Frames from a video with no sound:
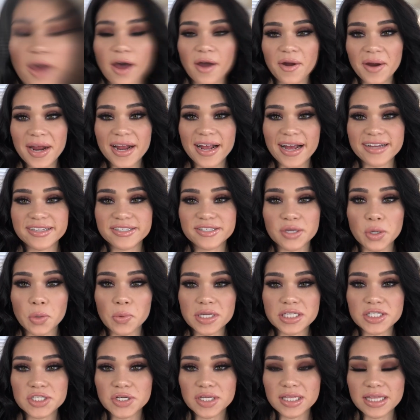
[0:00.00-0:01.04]
Alright guys, so
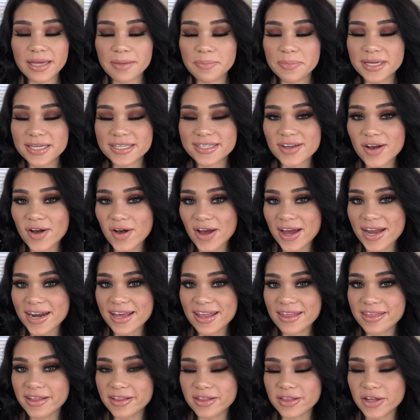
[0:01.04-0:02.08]
once your lip is on,
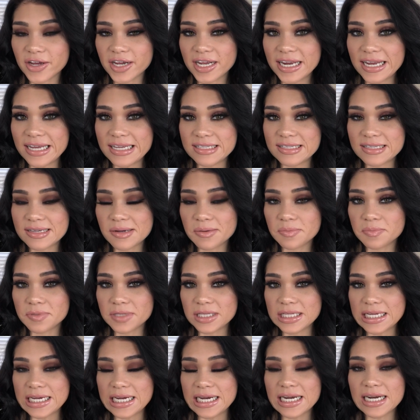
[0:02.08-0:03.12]
the look is
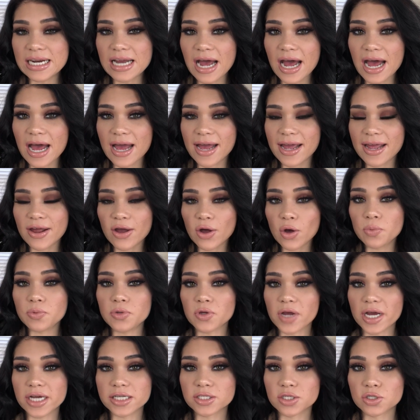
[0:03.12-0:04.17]
complete. I hope
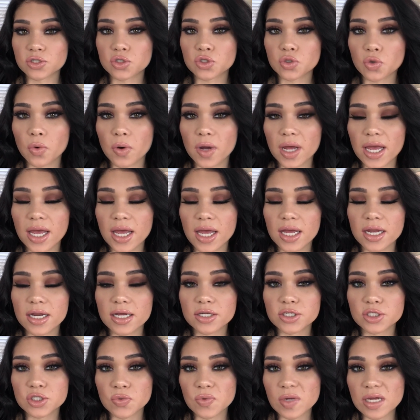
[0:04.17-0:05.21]
you guys
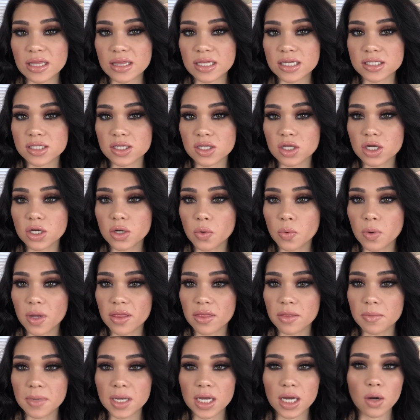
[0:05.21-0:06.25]
enjoyed doing this look
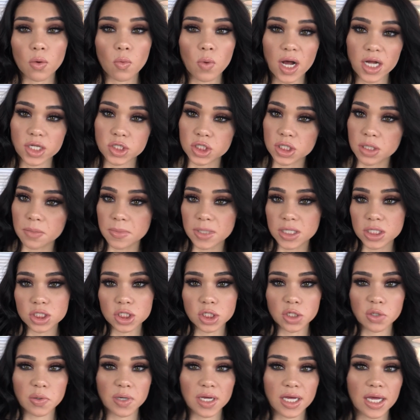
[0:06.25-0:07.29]
with me, watching me
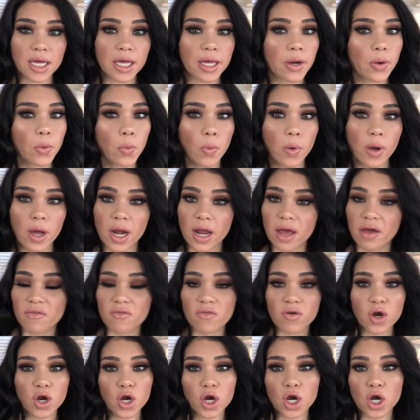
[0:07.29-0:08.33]
do it,
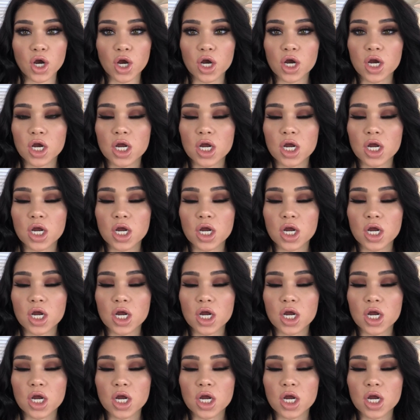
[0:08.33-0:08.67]
whatever.